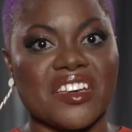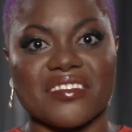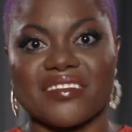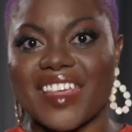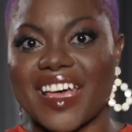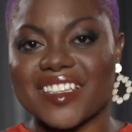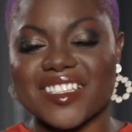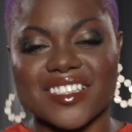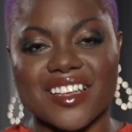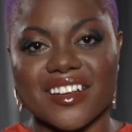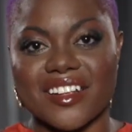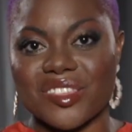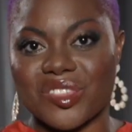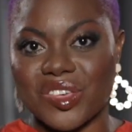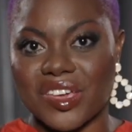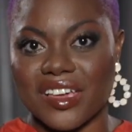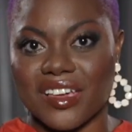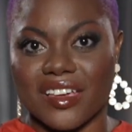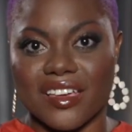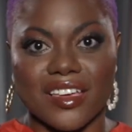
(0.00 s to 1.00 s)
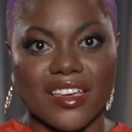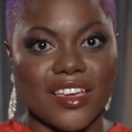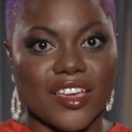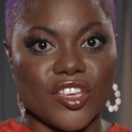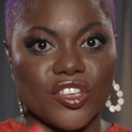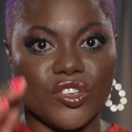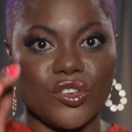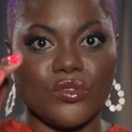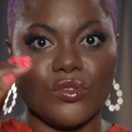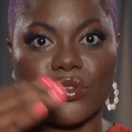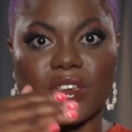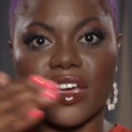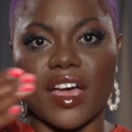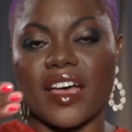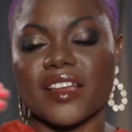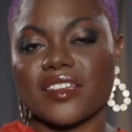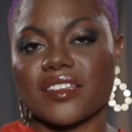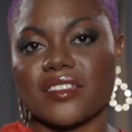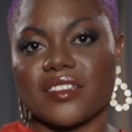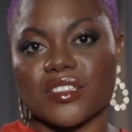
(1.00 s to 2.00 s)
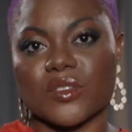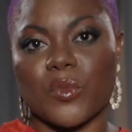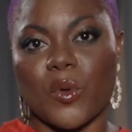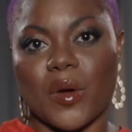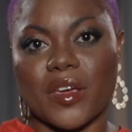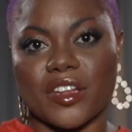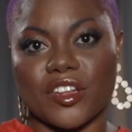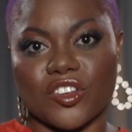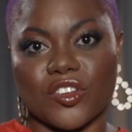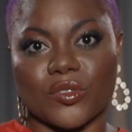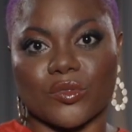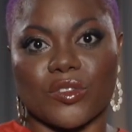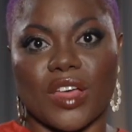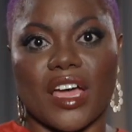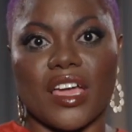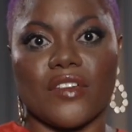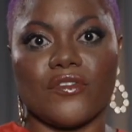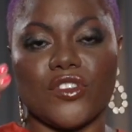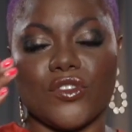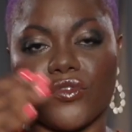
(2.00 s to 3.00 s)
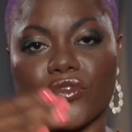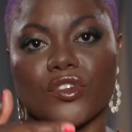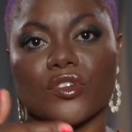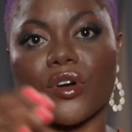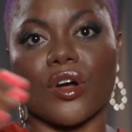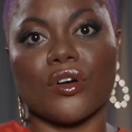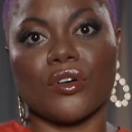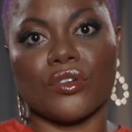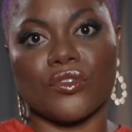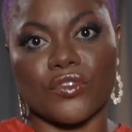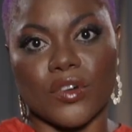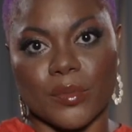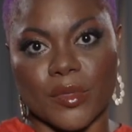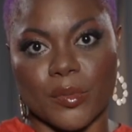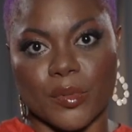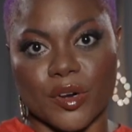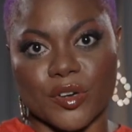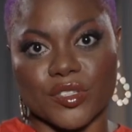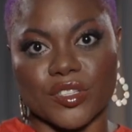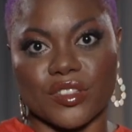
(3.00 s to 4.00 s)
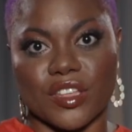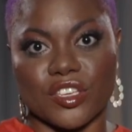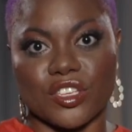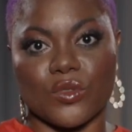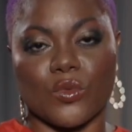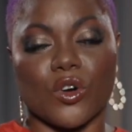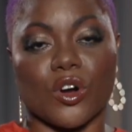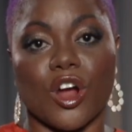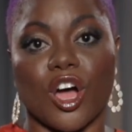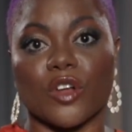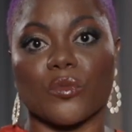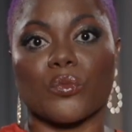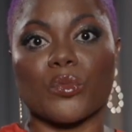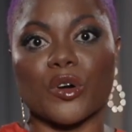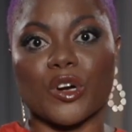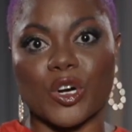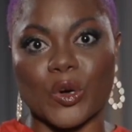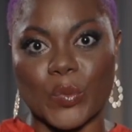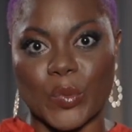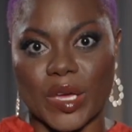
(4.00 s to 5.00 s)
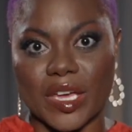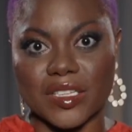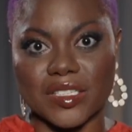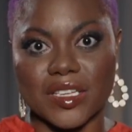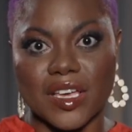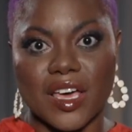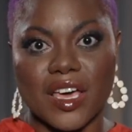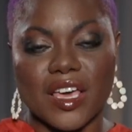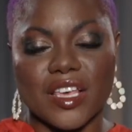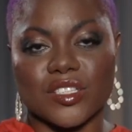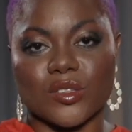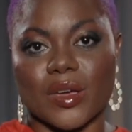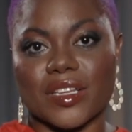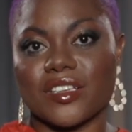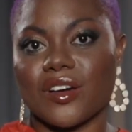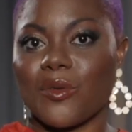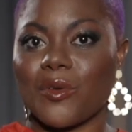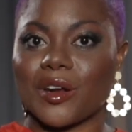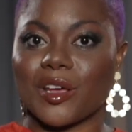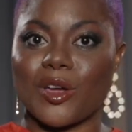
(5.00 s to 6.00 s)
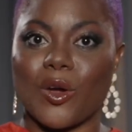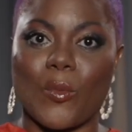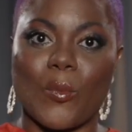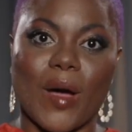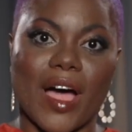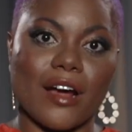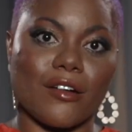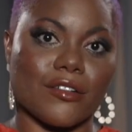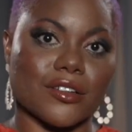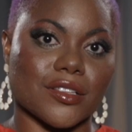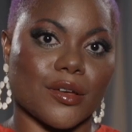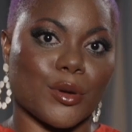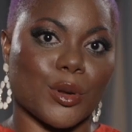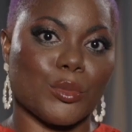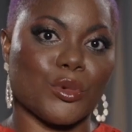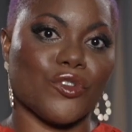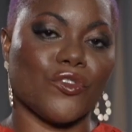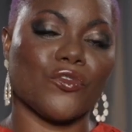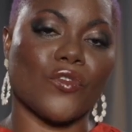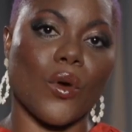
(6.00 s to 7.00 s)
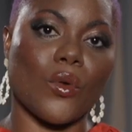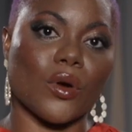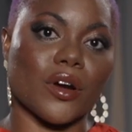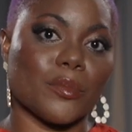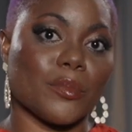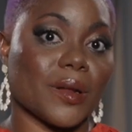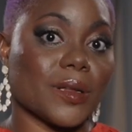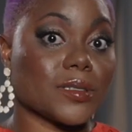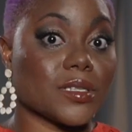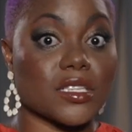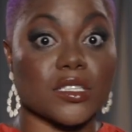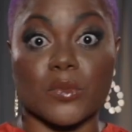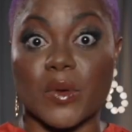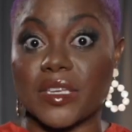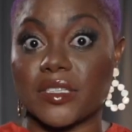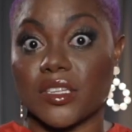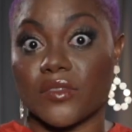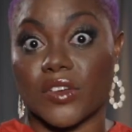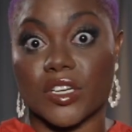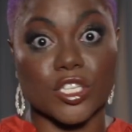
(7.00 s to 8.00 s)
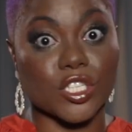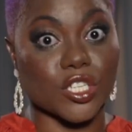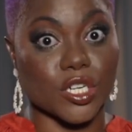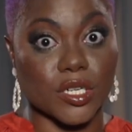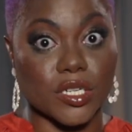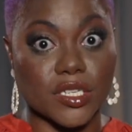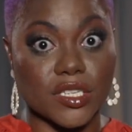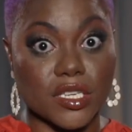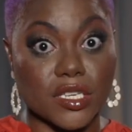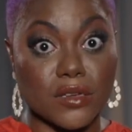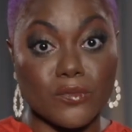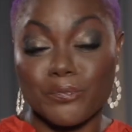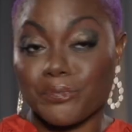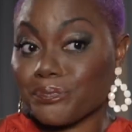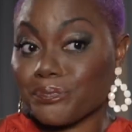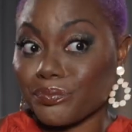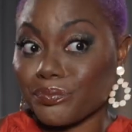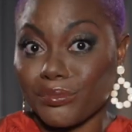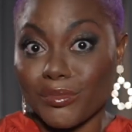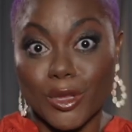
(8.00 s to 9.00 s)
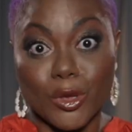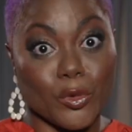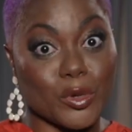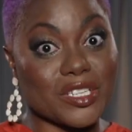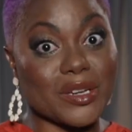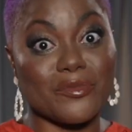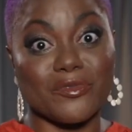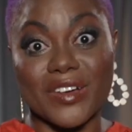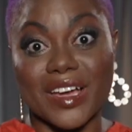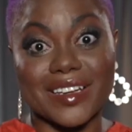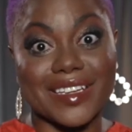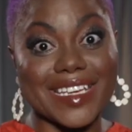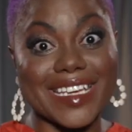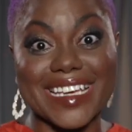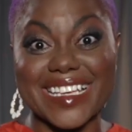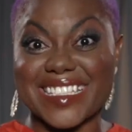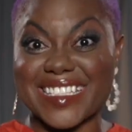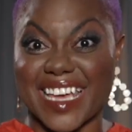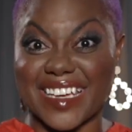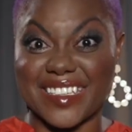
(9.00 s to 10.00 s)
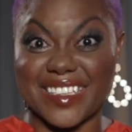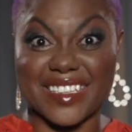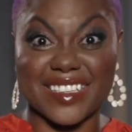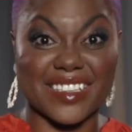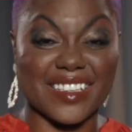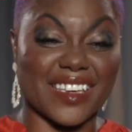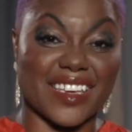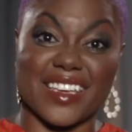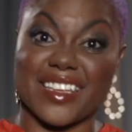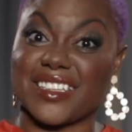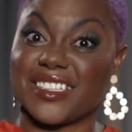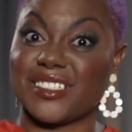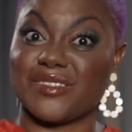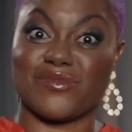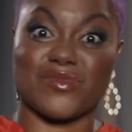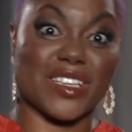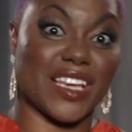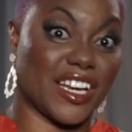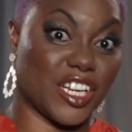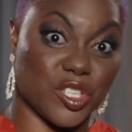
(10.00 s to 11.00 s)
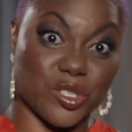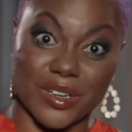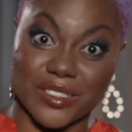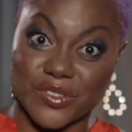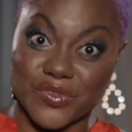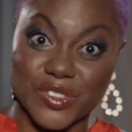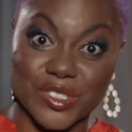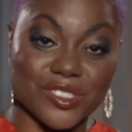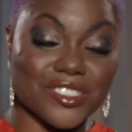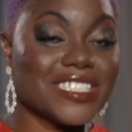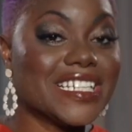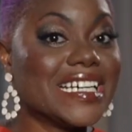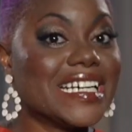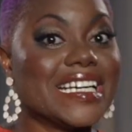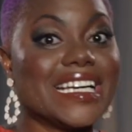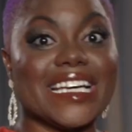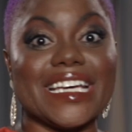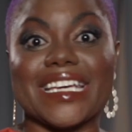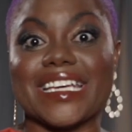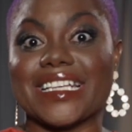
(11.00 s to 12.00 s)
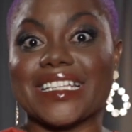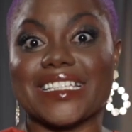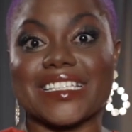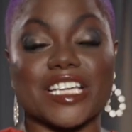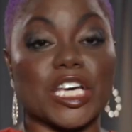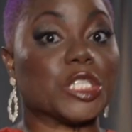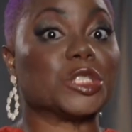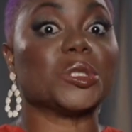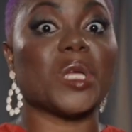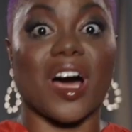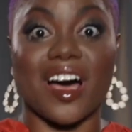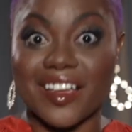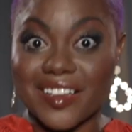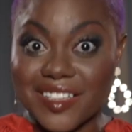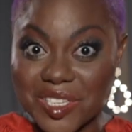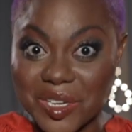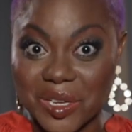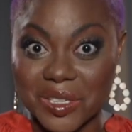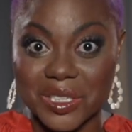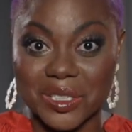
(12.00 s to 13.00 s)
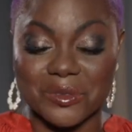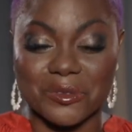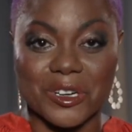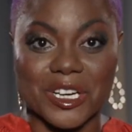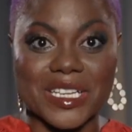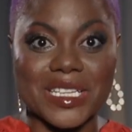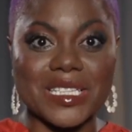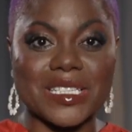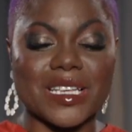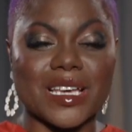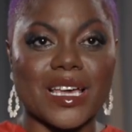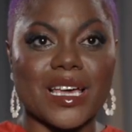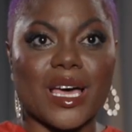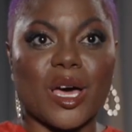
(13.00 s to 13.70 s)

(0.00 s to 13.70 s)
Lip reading: That's not a thing. You got to this point in your life, you've grown from the person that you were on purpose. So I don't want to go backwards, I want to move forward, but it's a space of uncertainty, which I'm finding exciting and kind of stressful and a lot all at once.